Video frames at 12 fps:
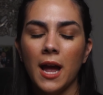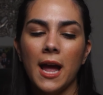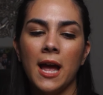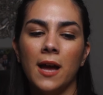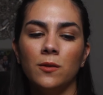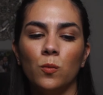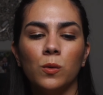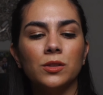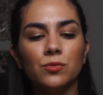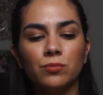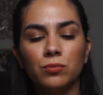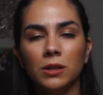And
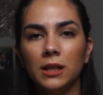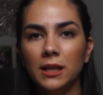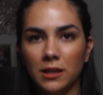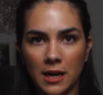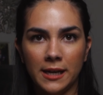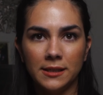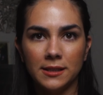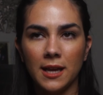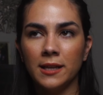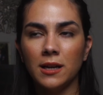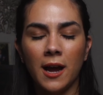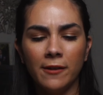what's really nice,
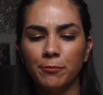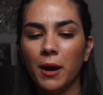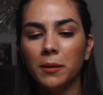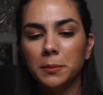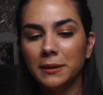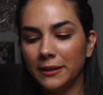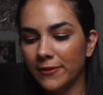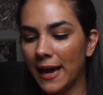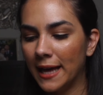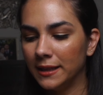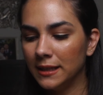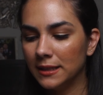and I've probably
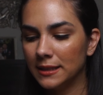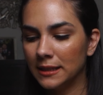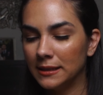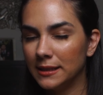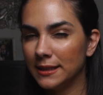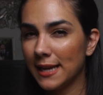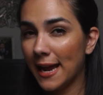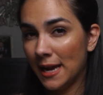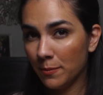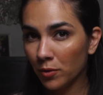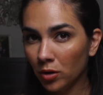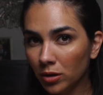had these since
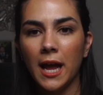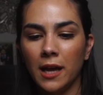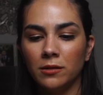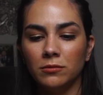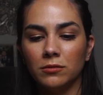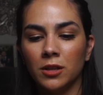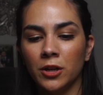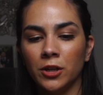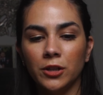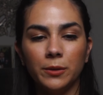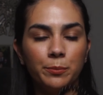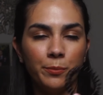April, and
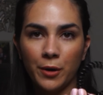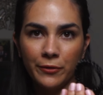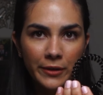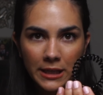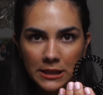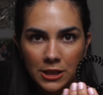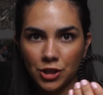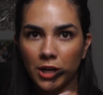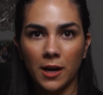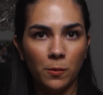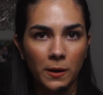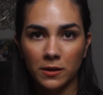they're perfect condition.
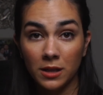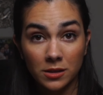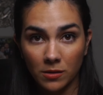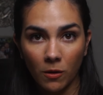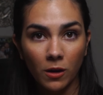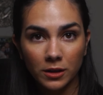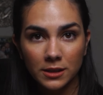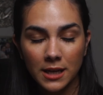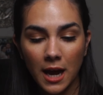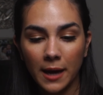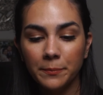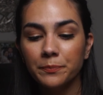I wear these all the
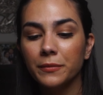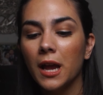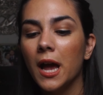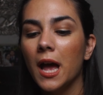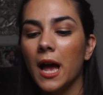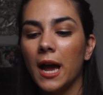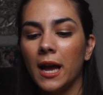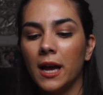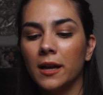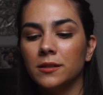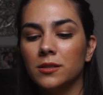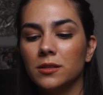time.
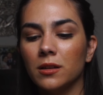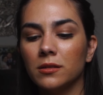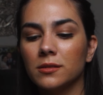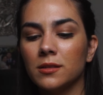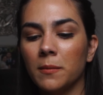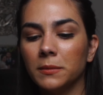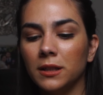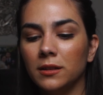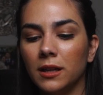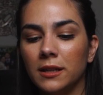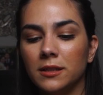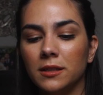And something
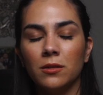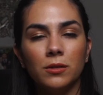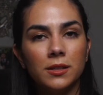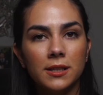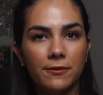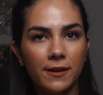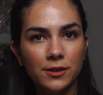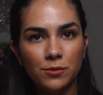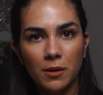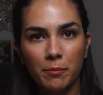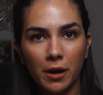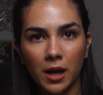that I notice, if I
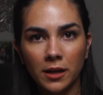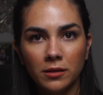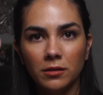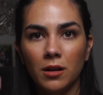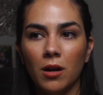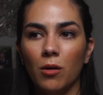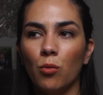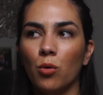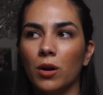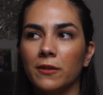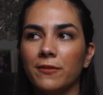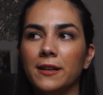do a bun
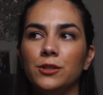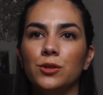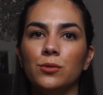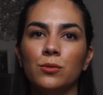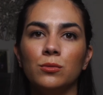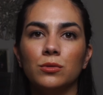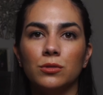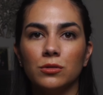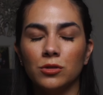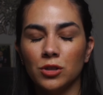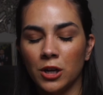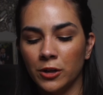or if I do
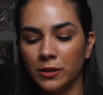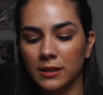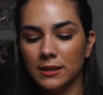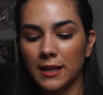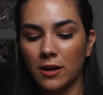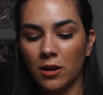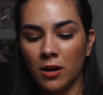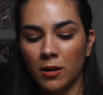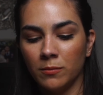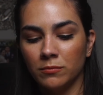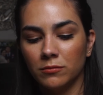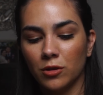turn this like
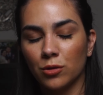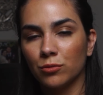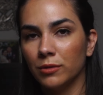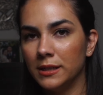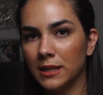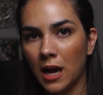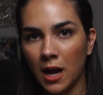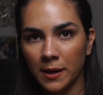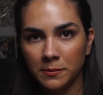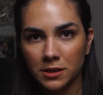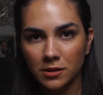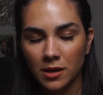3
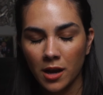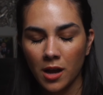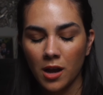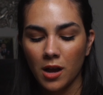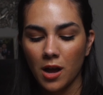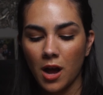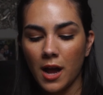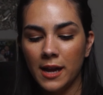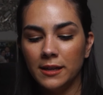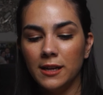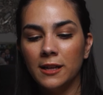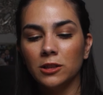times,
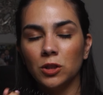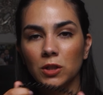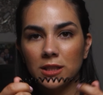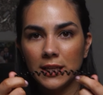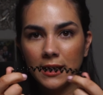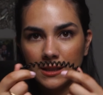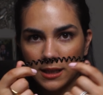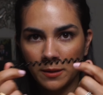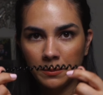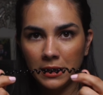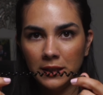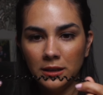it looks like it's
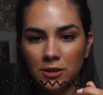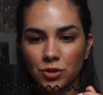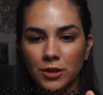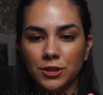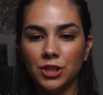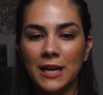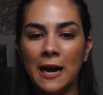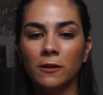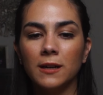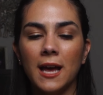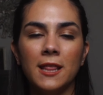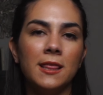completely stretched
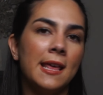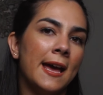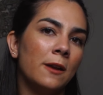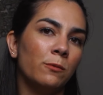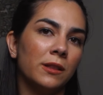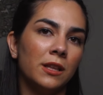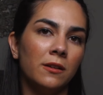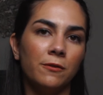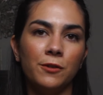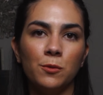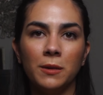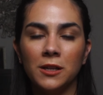out, and then within a
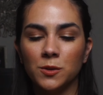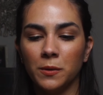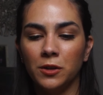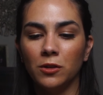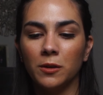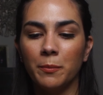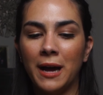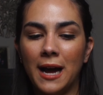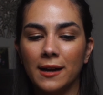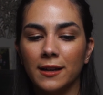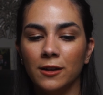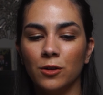few minutes when you look
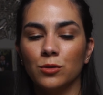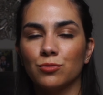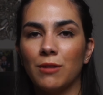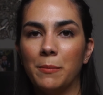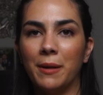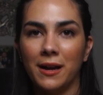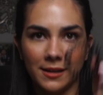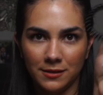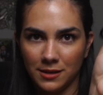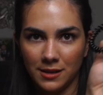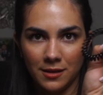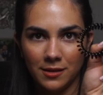back, it goes right back
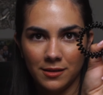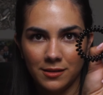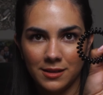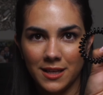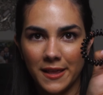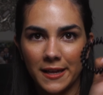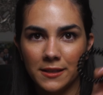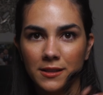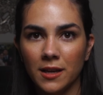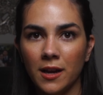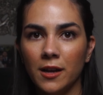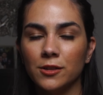into this.
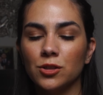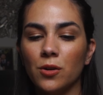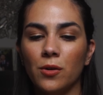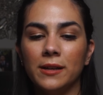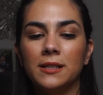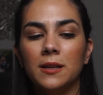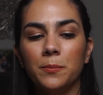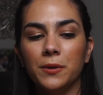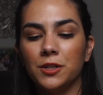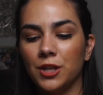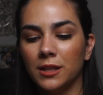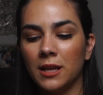So I did
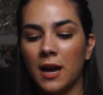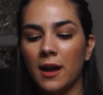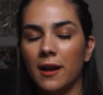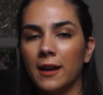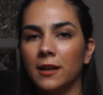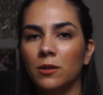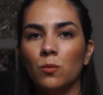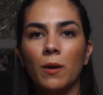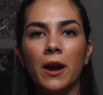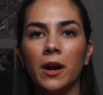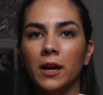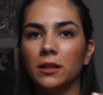appreciate that. I can
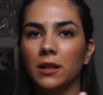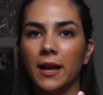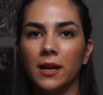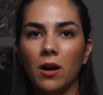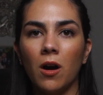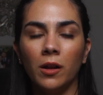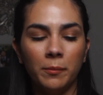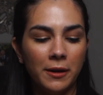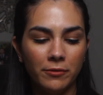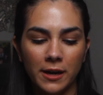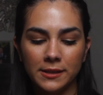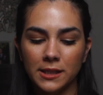wear it like on my
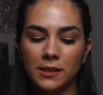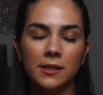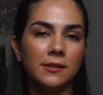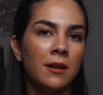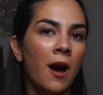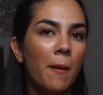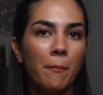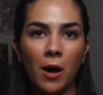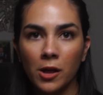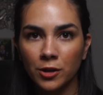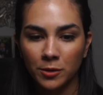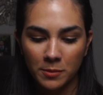wrist. It does not
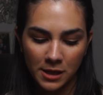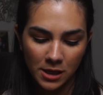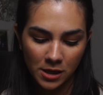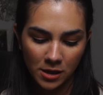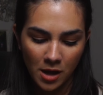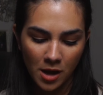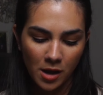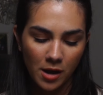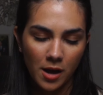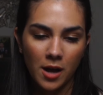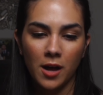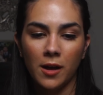bother me.
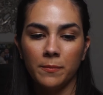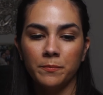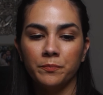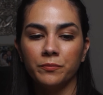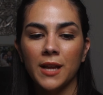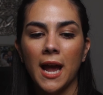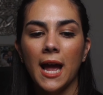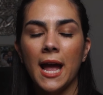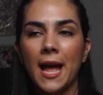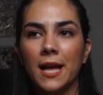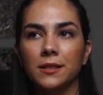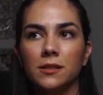
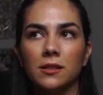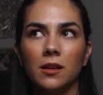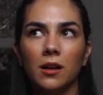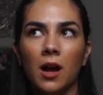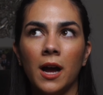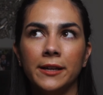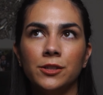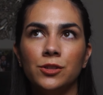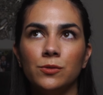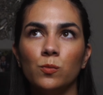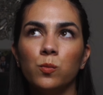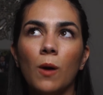And
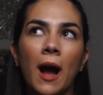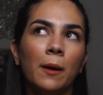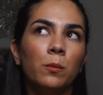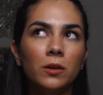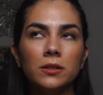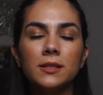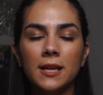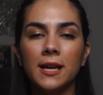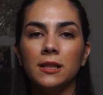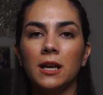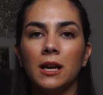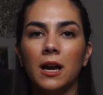I will say
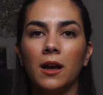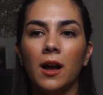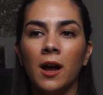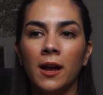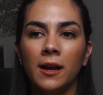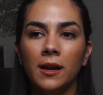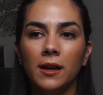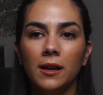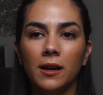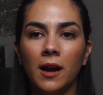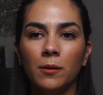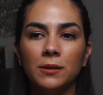that
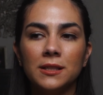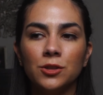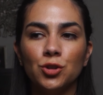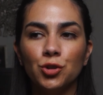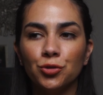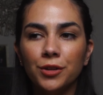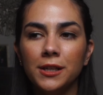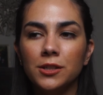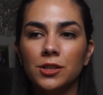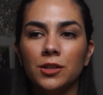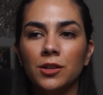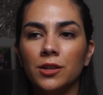I was intrigued
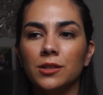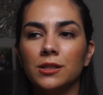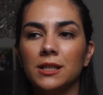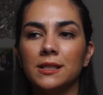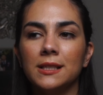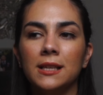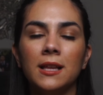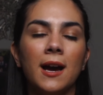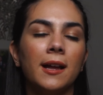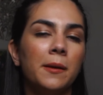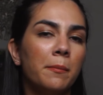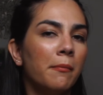to see
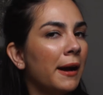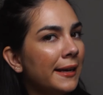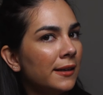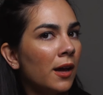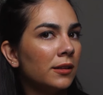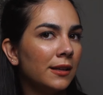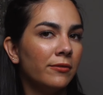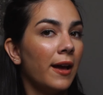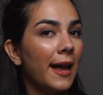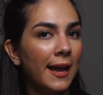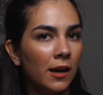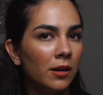that it might not leave a
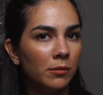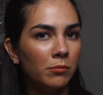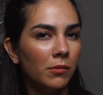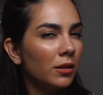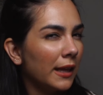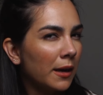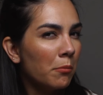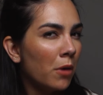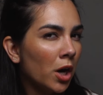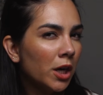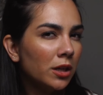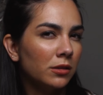hair, like a
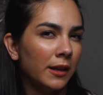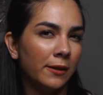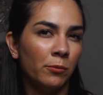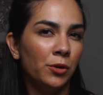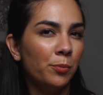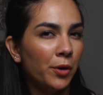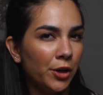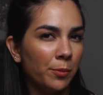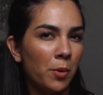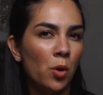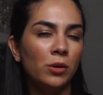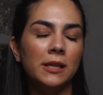mark, like when you put your
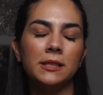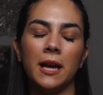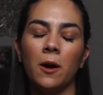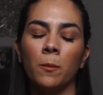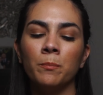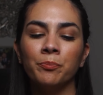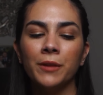ponytail.